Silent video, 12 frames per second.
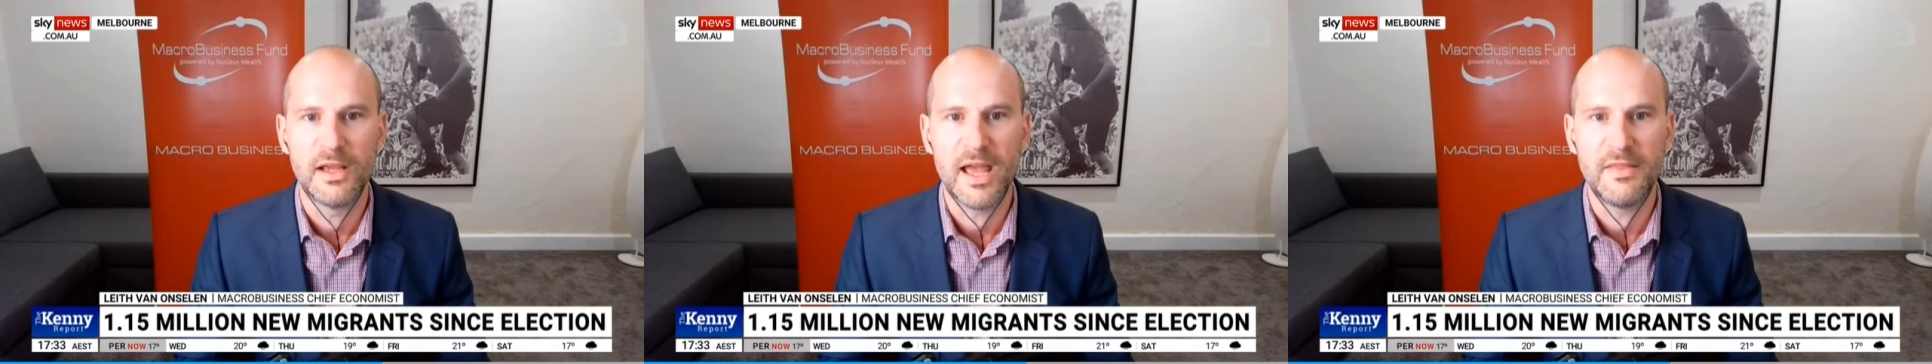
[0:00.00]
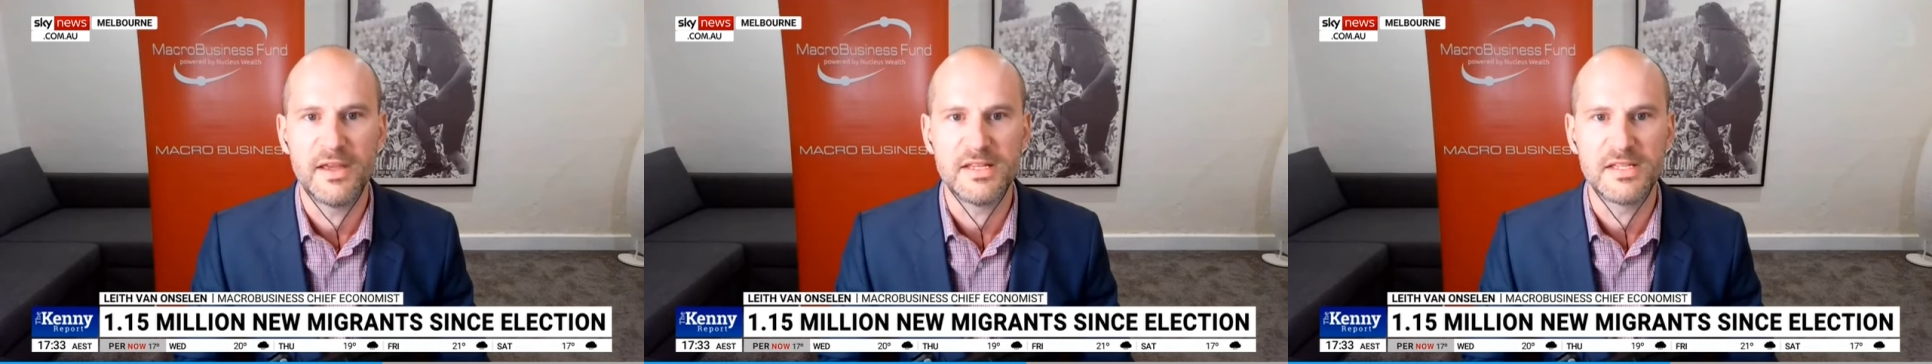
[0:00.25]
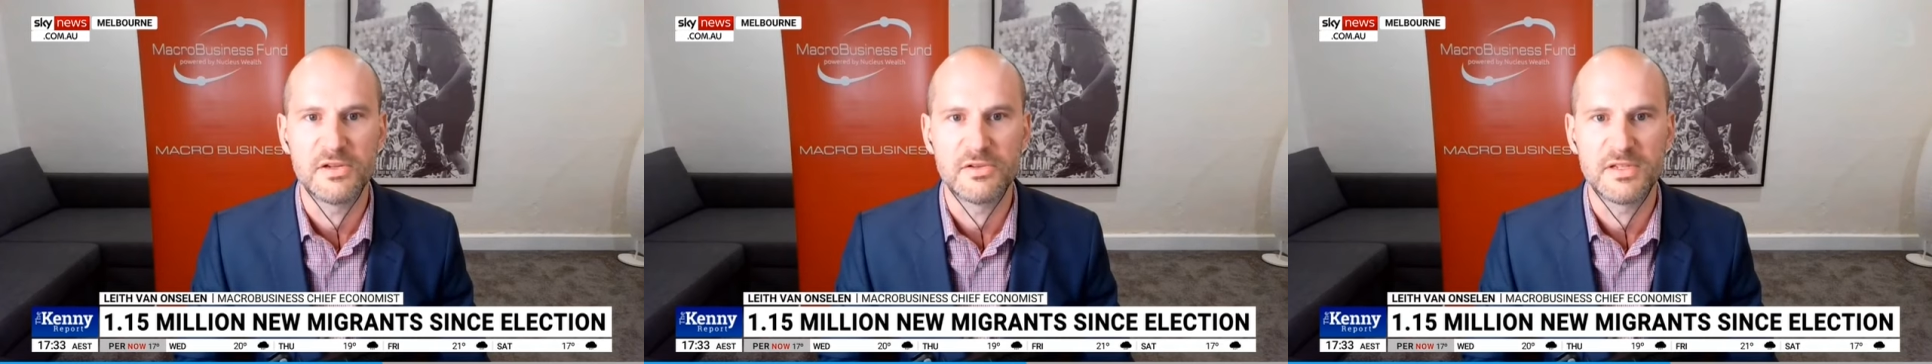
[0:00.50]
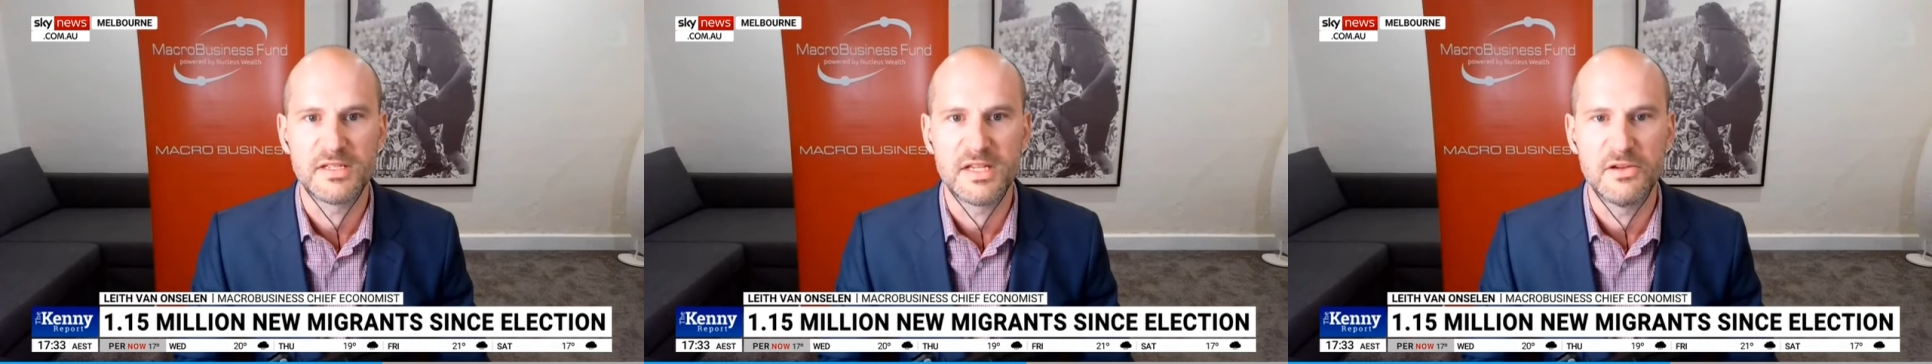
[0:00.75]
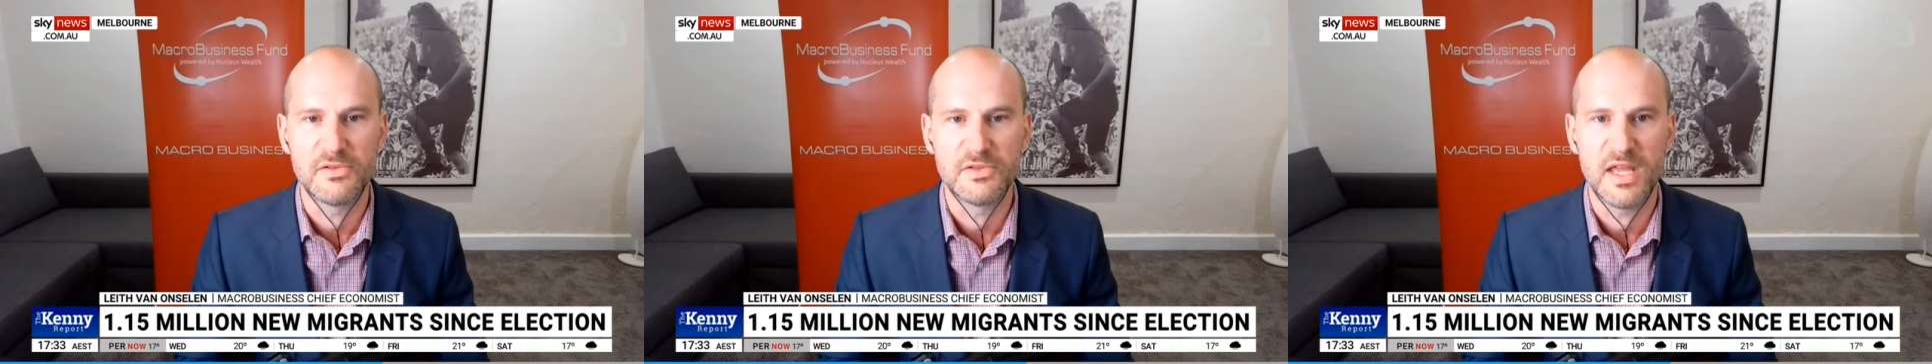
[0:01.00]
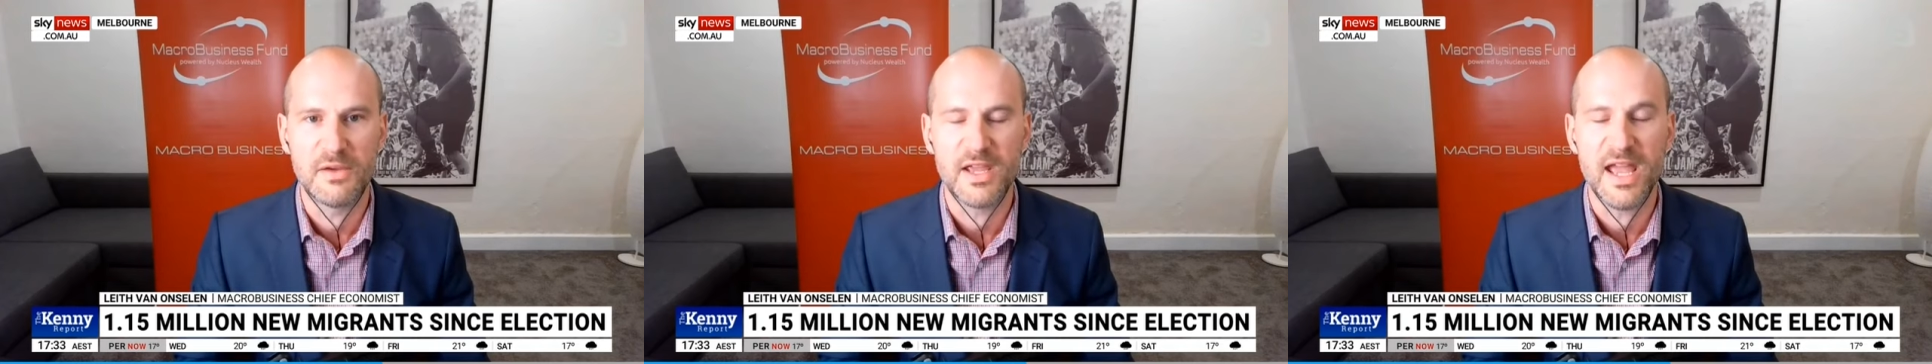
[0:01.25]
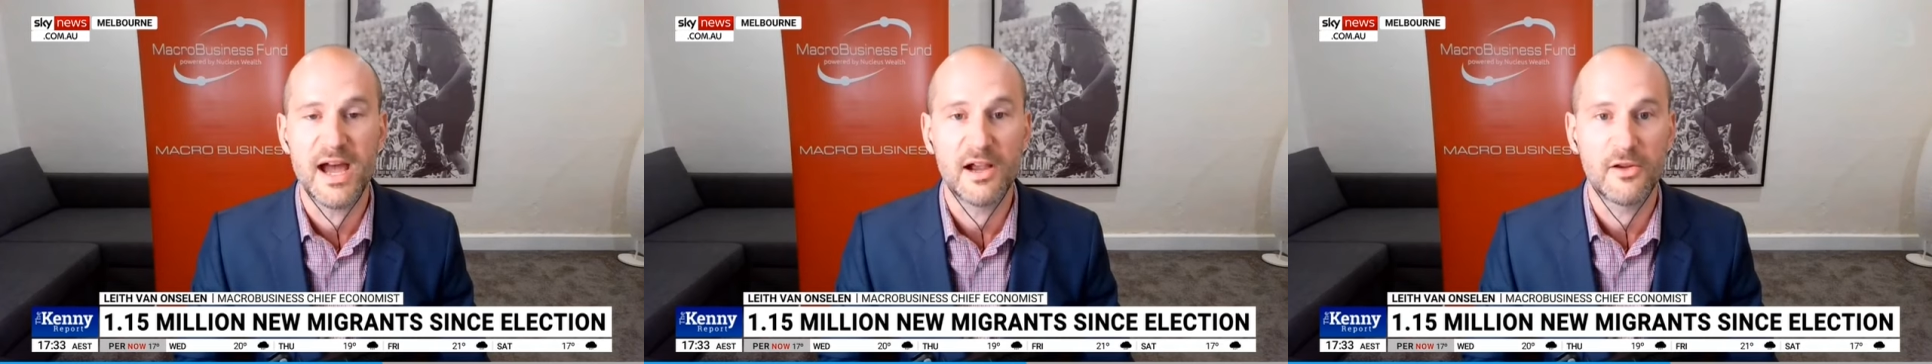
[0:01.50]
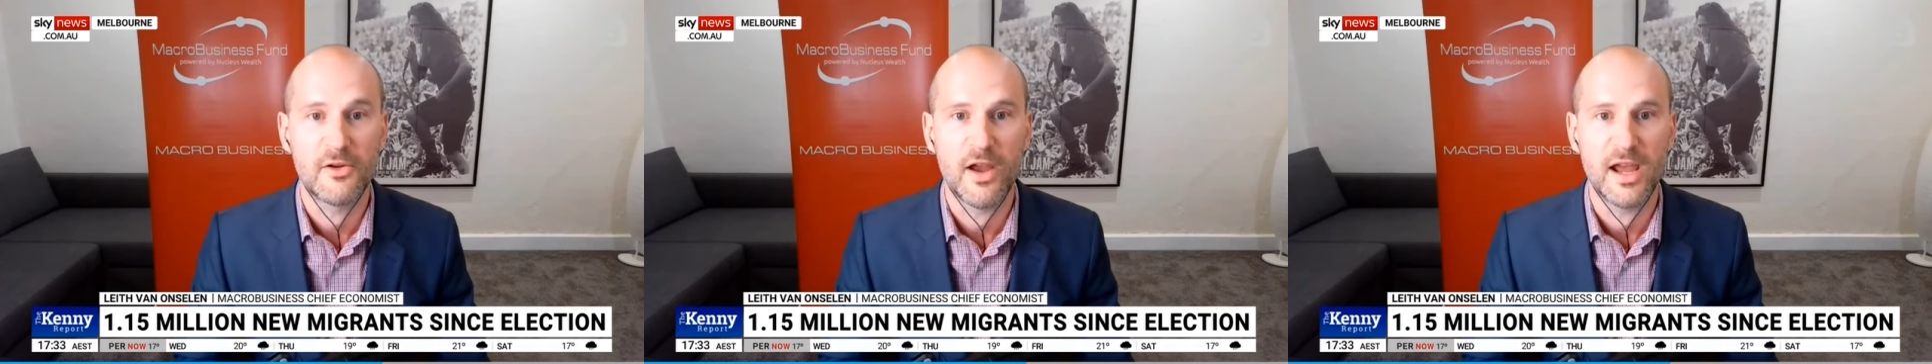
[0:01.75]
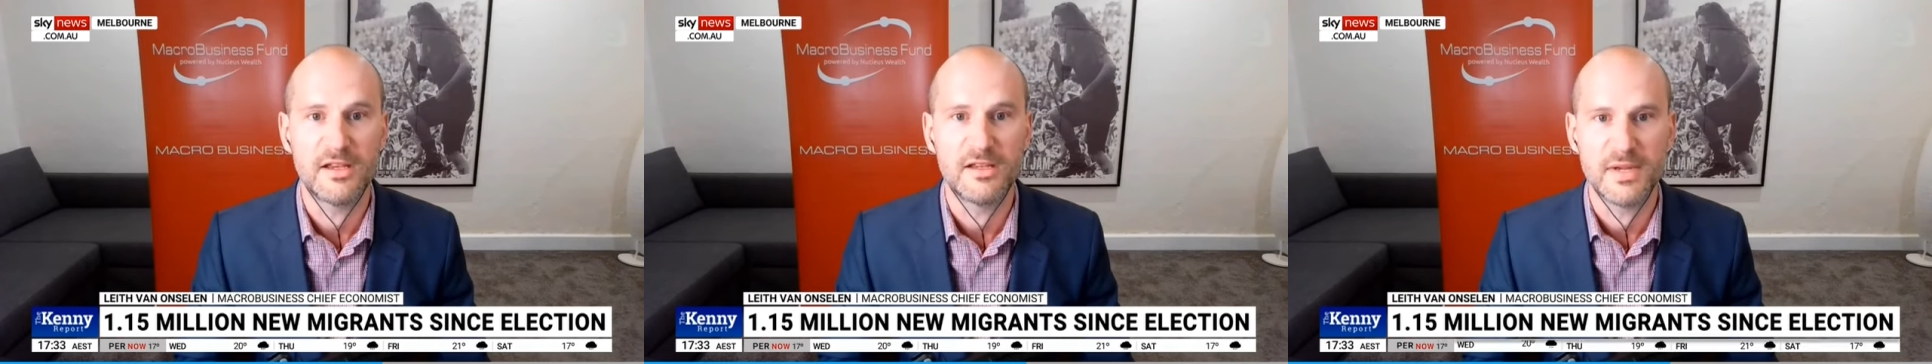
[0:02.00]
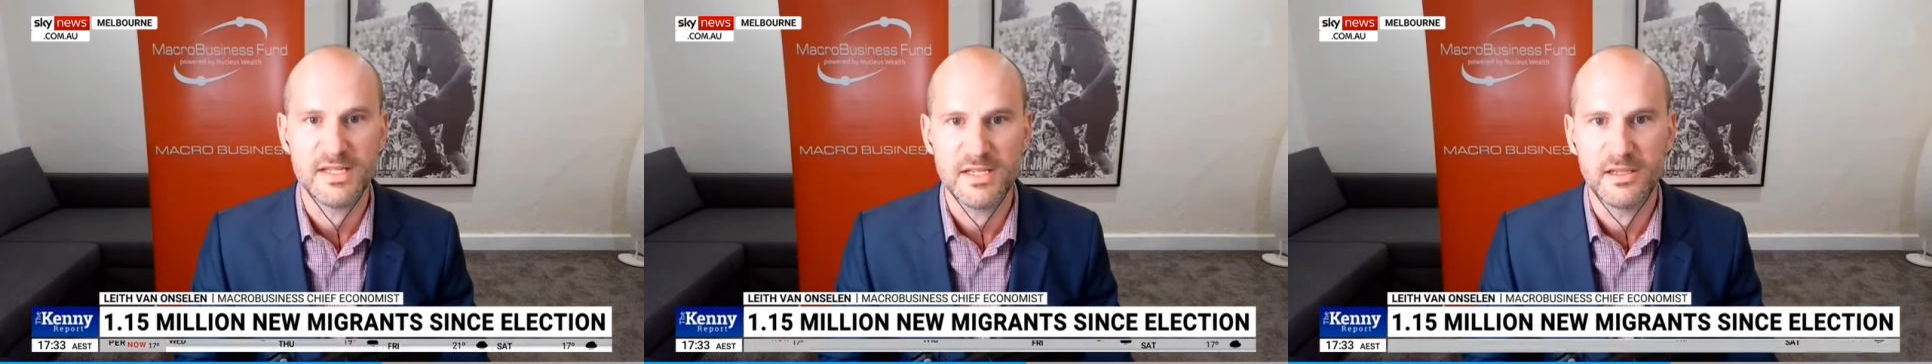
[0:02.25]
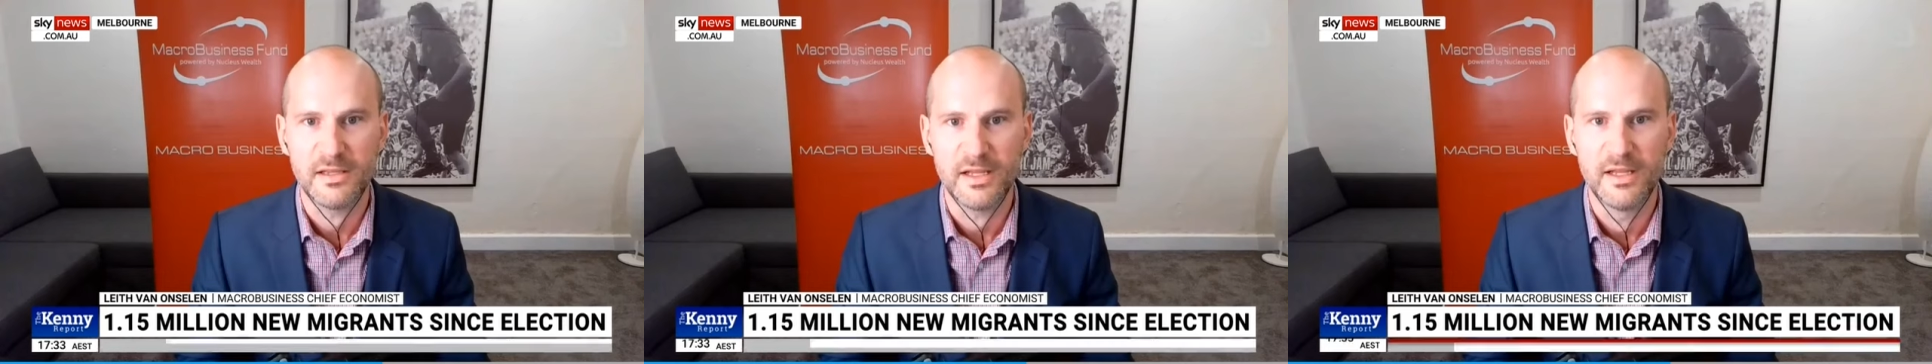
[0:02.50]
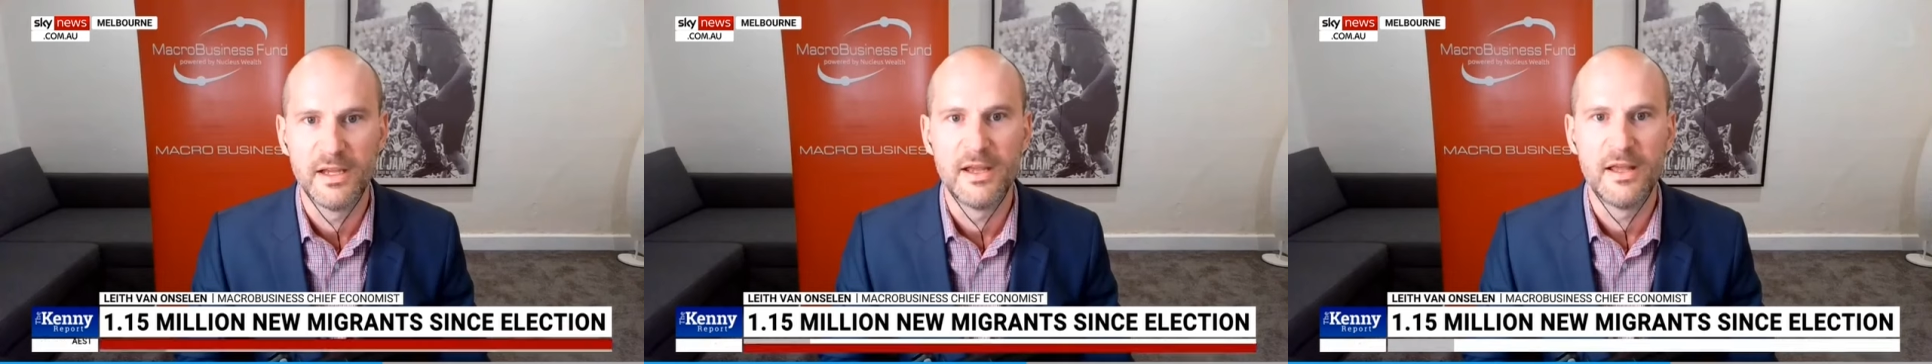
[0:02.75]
and these sorts of skills that we can't create domestically.